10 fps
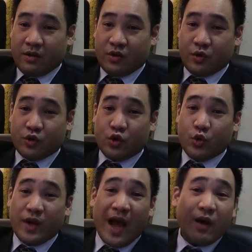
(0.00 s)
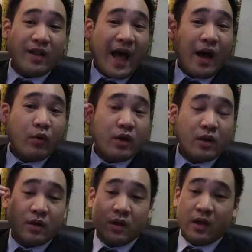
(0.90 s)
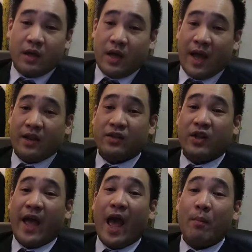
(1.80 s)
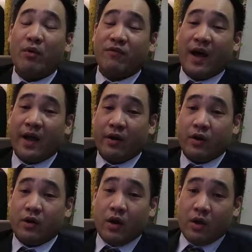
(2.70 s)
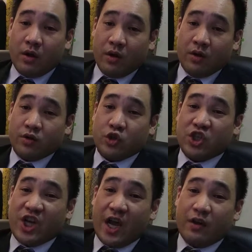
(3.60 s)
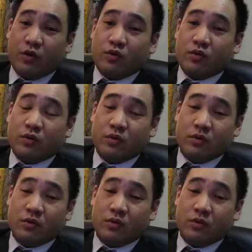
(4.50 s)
to tune how loud, and then the amplifier to channel,